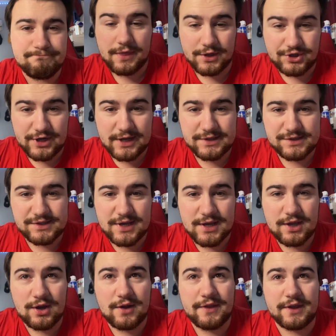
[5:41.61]
The Jets
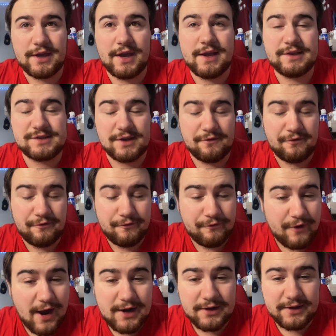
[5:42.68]
taking on the Kings, and
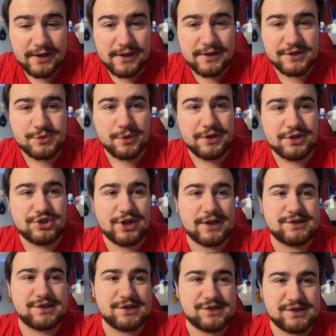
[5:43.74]
finally in this one, the
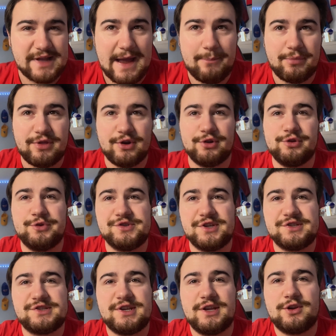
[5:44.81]
Jets snapped their
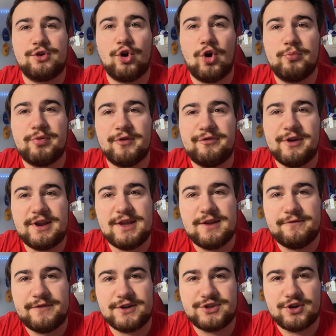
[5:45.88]
losing skid. Cole Perfetti
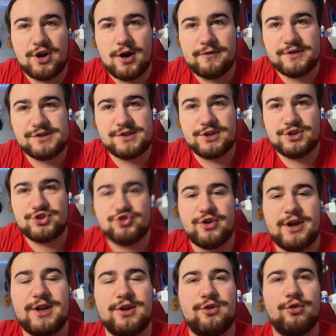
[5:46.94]
and Victor Arvidsson
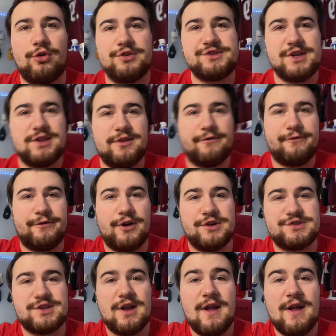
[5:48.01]
trading goals in the first.